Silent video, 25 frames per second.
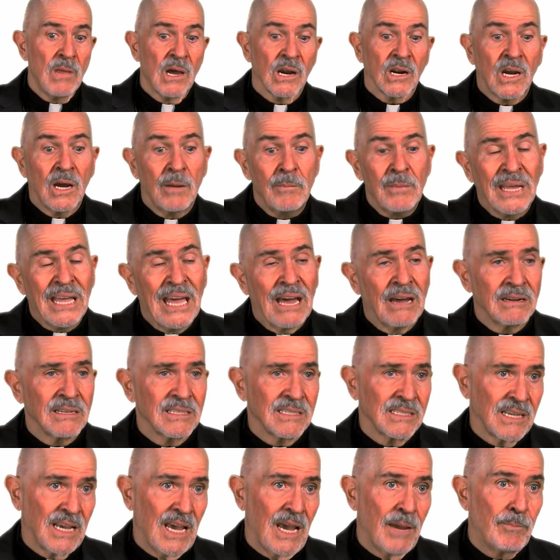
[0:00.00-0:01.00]
Coming out
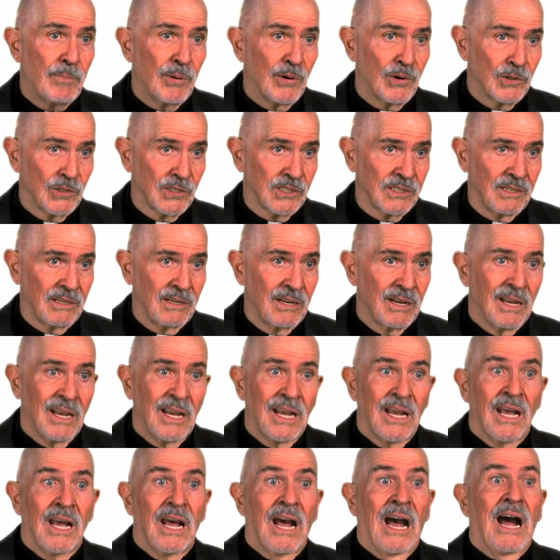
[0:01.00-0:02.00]
as a gay person,
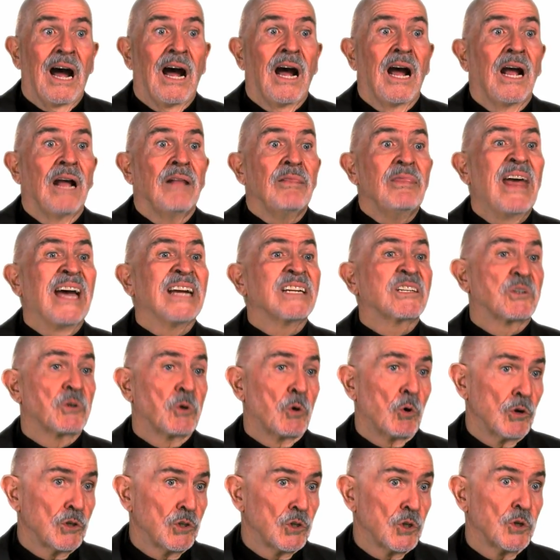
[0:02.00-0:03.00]
that
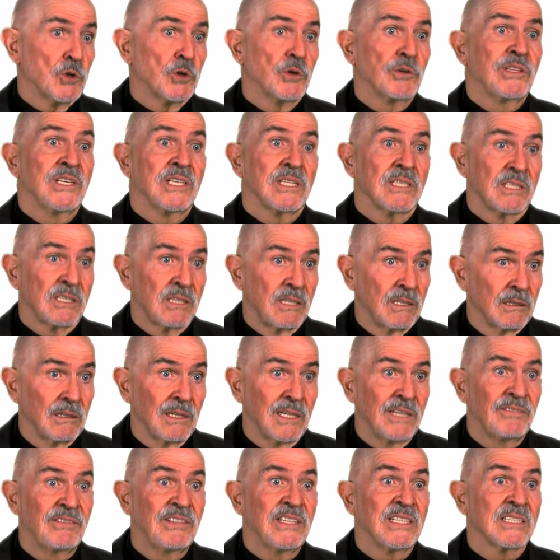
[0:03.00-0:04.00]
torture that still
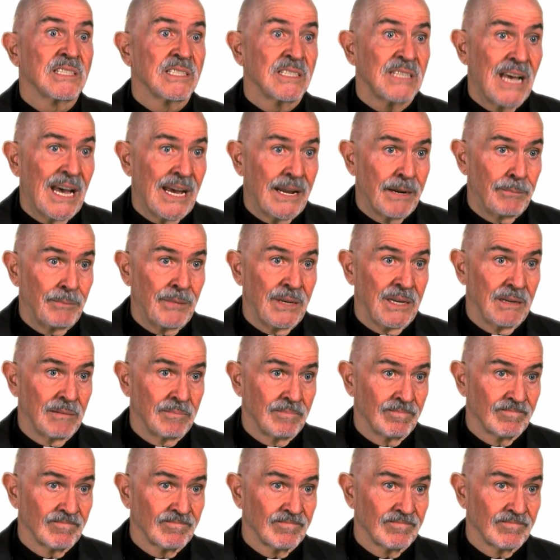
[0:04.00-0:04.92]
lived inside of me.